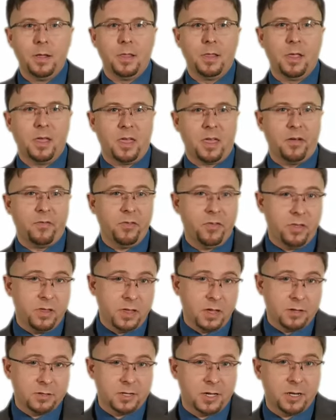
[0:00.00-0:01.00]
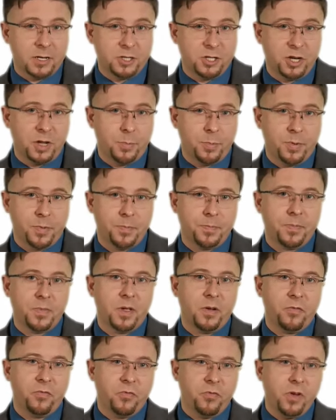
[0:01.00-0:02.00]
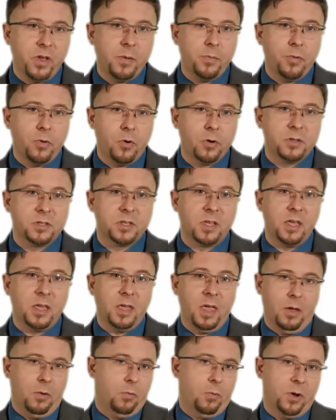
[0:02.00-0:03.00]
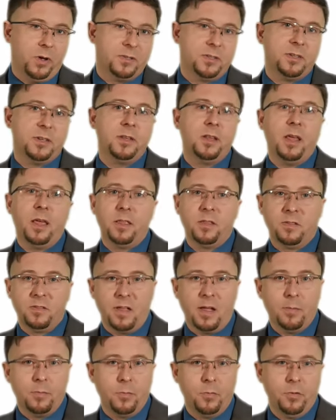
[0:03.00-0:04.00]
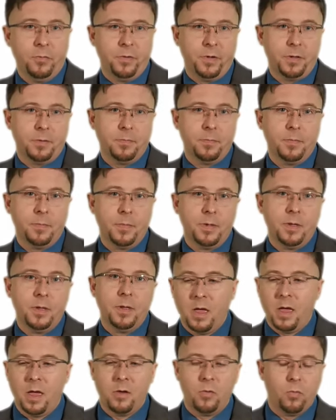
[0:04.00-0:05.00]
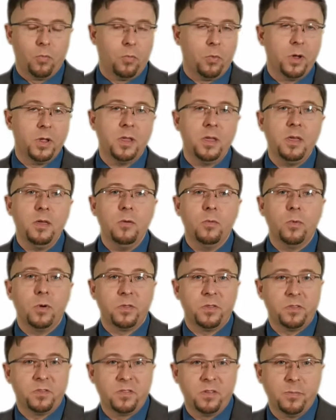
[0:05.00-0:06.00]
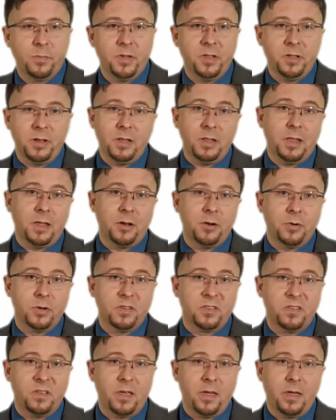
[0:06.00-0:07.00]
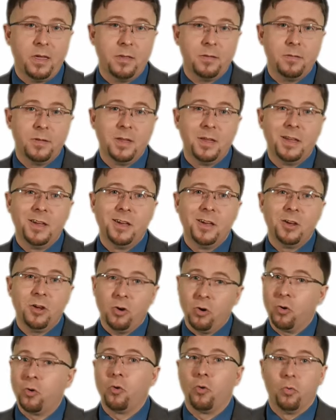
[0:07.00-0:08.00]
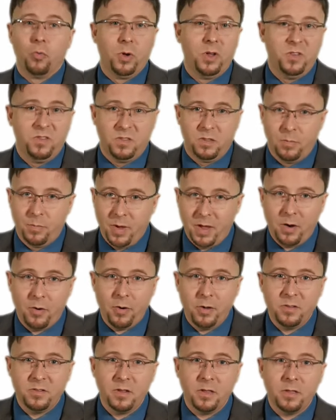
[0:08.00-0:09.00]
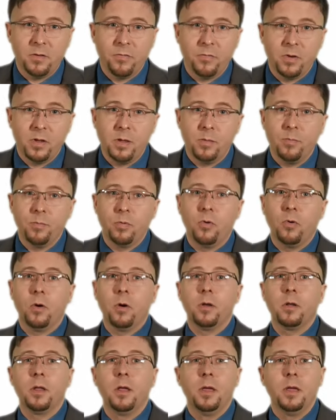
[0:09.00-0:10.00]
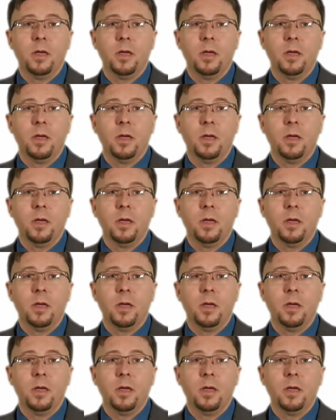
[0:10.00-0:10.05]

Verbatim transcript: Like everything else on a ship, freeing ports can get rusted and stop moving. And really, what the stability letter is saying, grease the bearings on the freeing port,